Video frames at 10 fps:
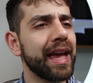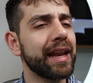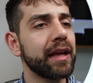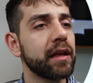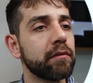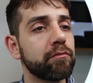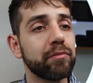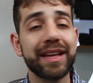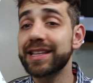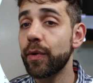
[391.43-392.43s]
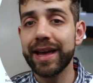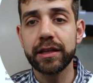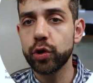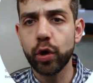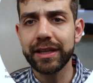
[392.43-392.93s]
and it's
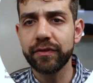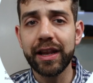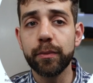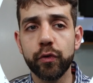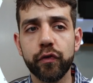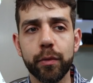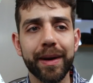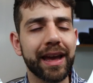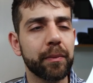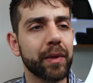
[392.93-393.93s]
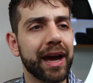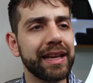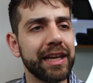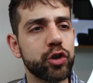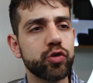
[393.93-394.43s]
already not available for buy.
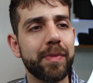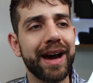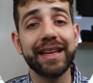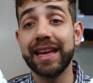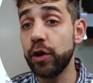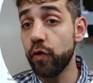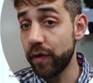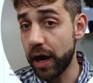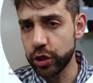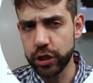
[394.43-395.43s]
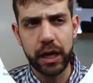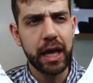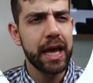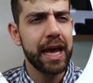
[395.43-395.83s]
I need to buy the new version.